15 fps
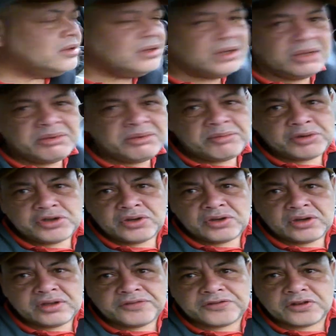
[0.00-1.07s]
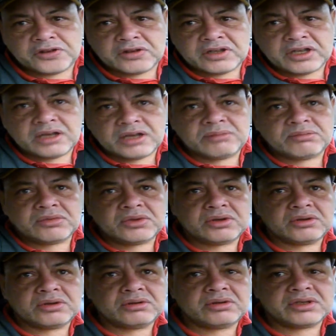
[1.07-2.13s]
let me put you on the front cam.
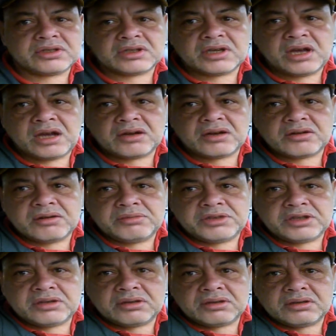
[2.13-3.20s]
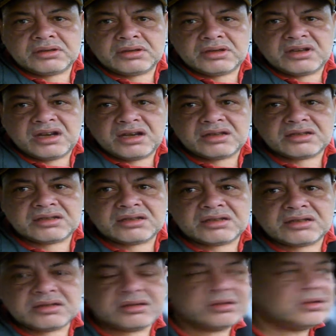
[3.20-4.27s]
Oh, there's a car coming.
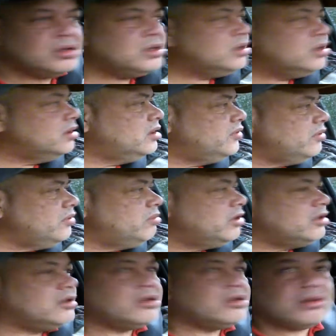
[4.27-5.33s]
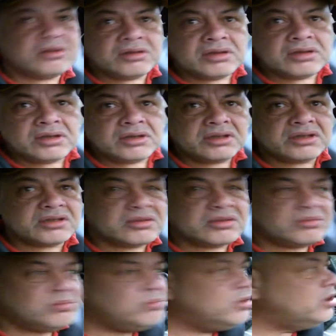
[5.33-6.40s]
Gosh, never mind. Some
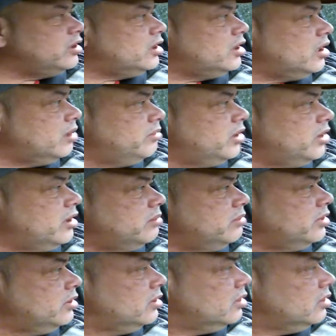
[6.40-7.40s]
blood guy behind me.